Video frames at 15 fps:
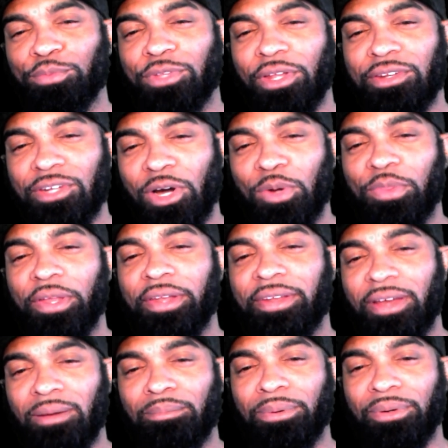to know the
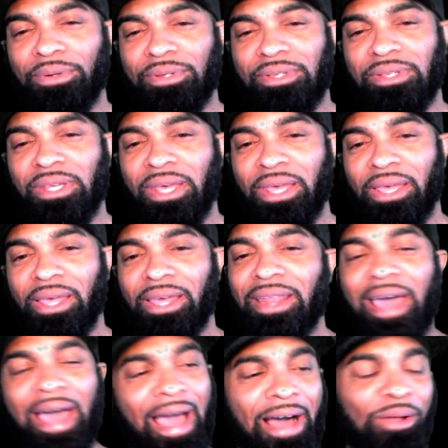numbers
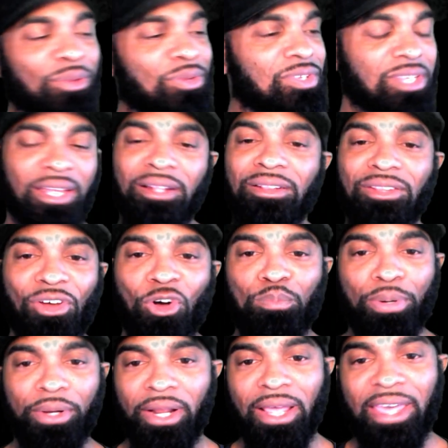and Al said, don't
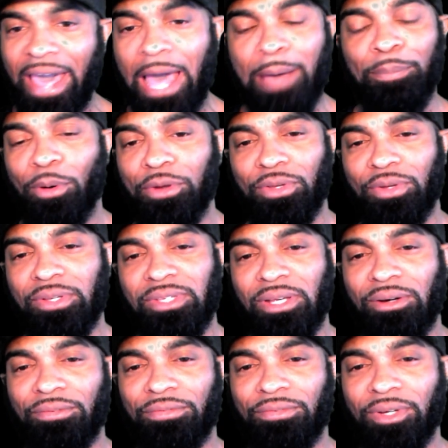put a cap on
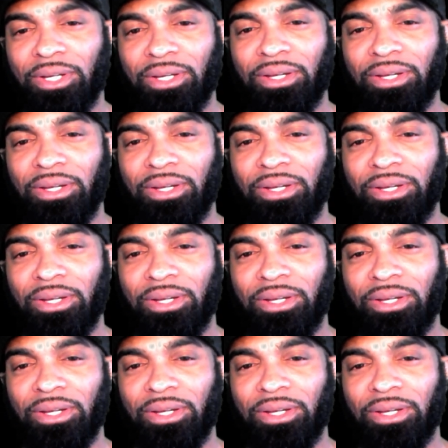yourself,